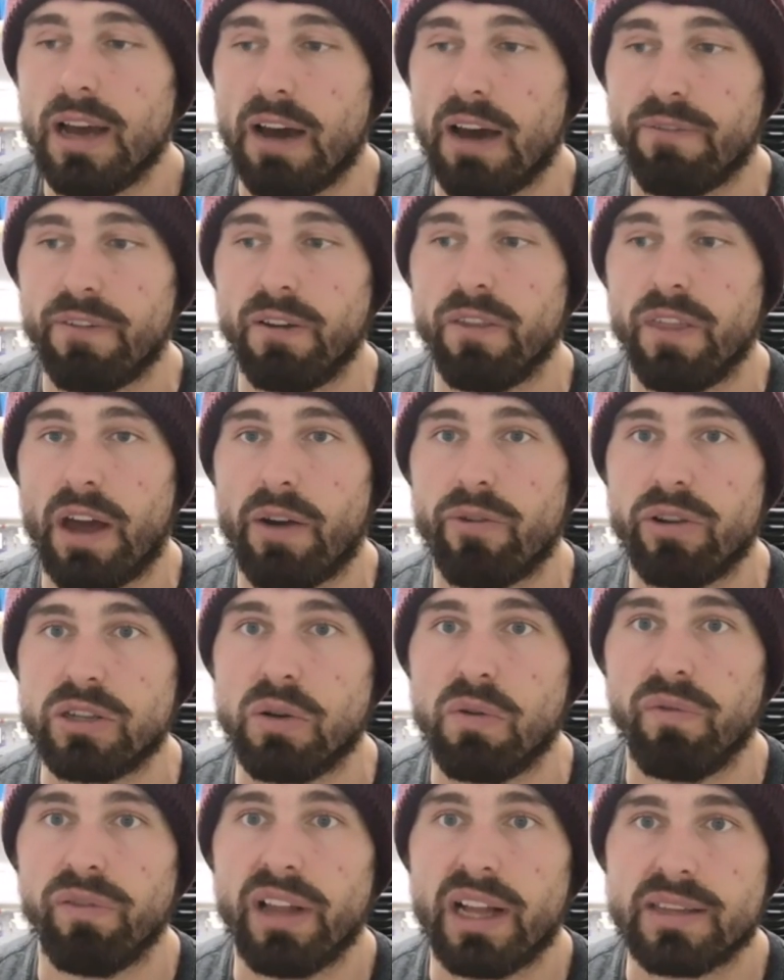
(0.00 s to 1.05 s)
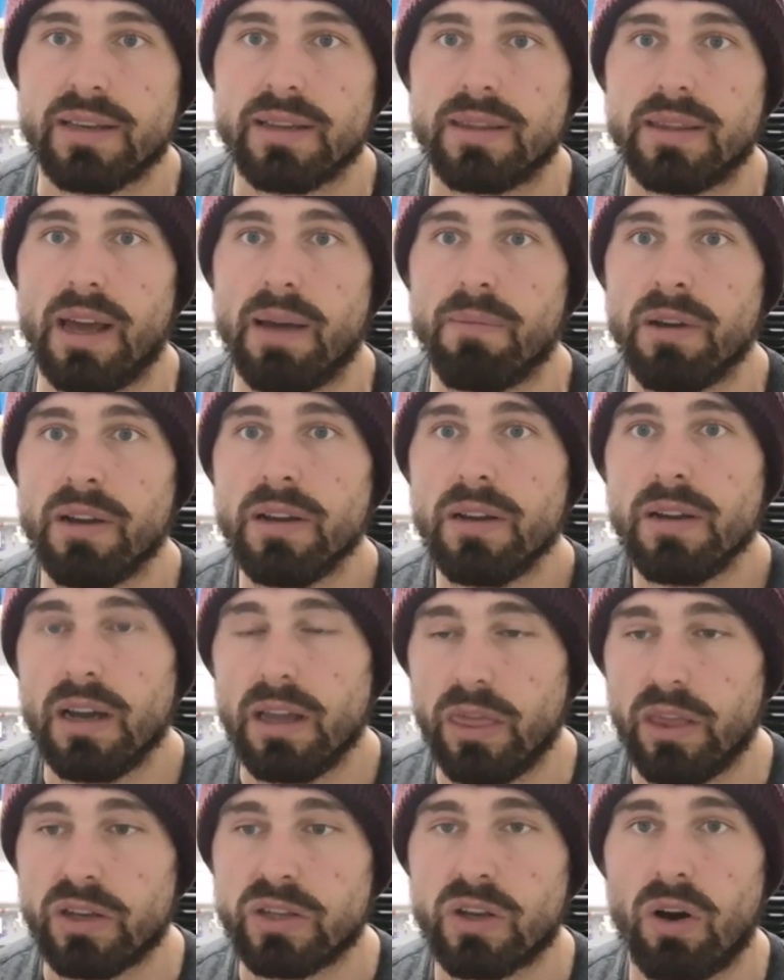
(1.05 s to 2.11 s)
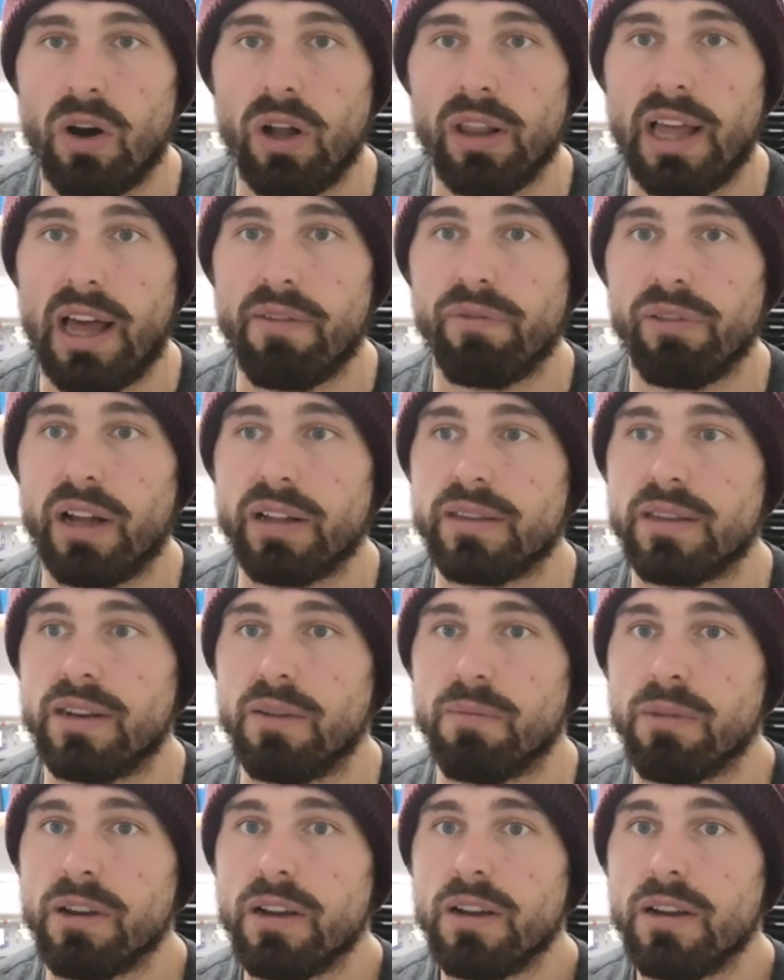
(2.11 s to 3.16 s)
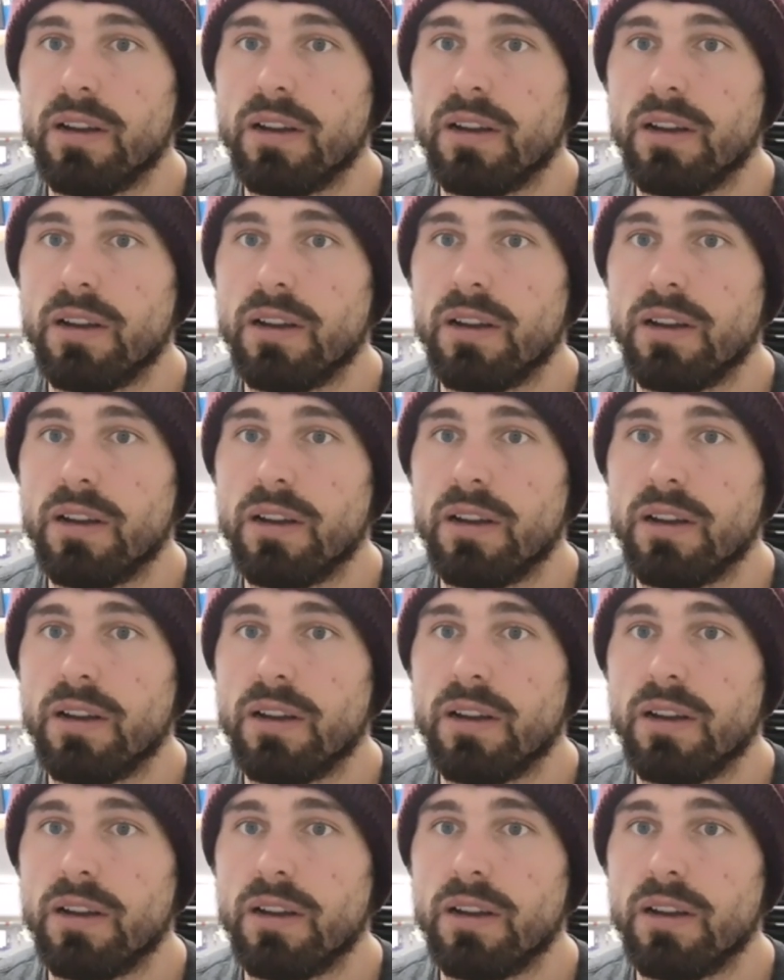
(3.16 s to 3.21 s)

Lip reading: feel that result flattered them and the scoreline flattered them.